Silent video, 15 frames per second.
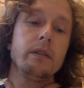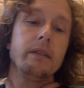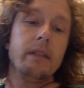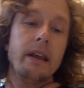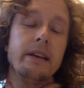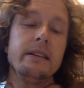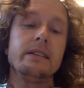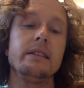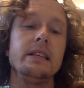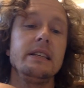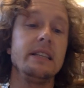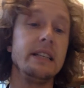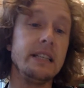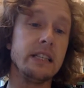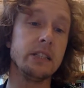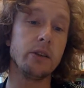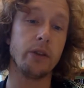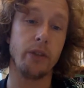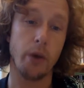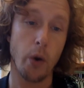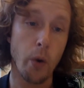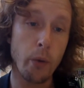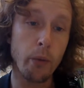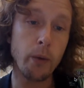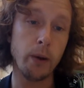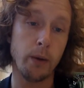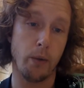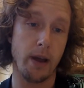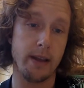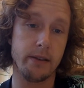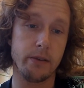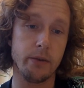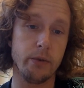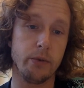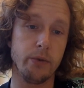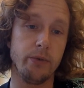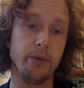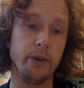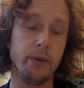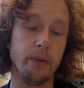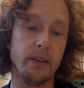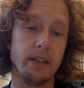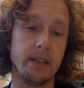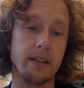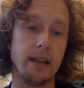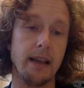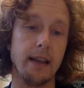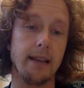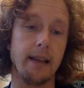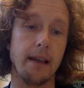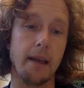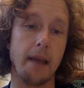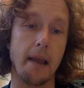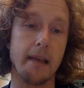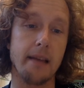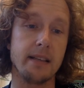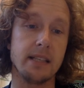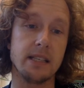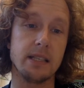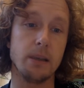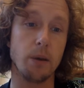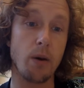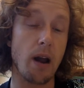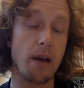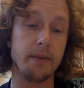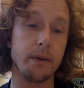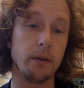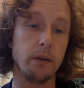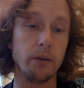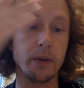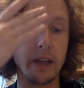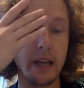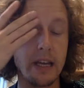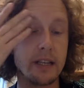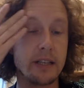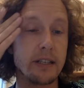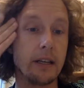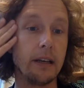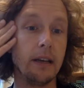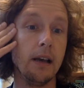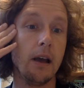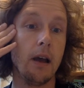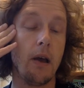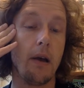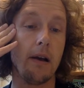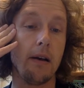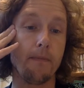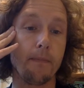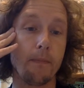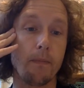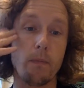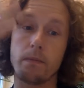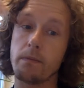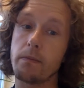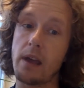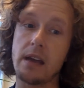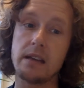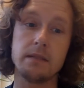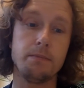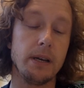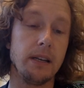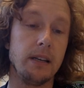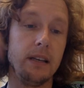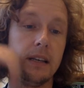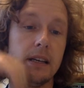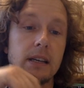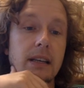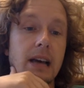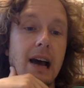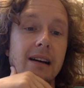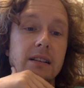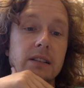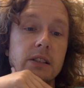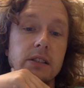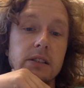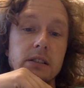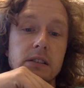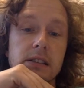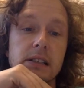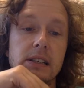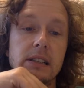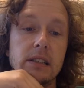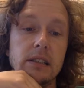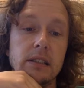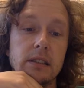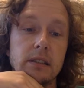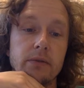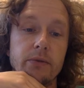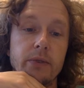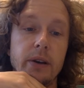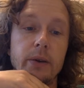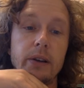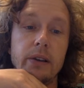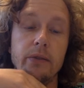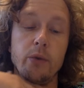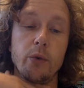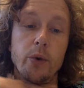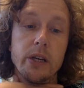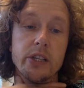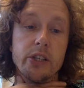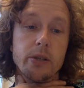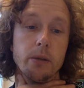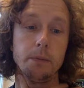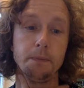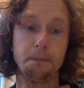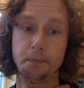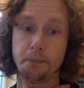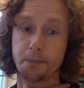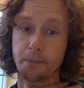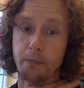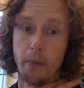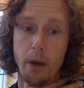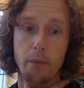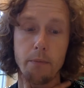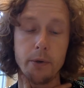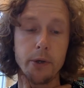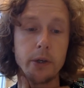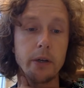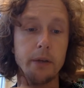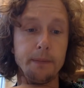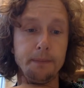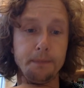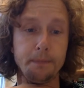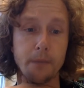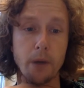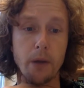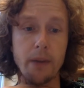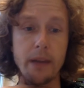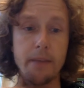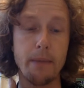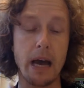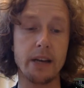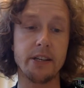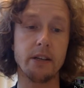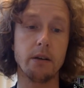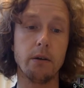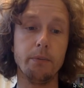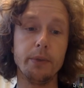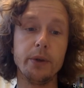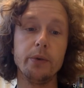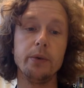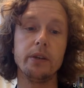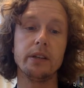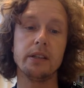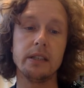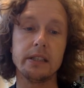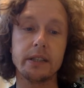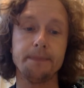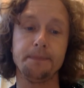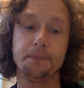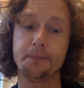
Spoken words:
this is not the only way to view the state in its geographical location. As Benedict Anderson, in his very influential book on Imagined Communities,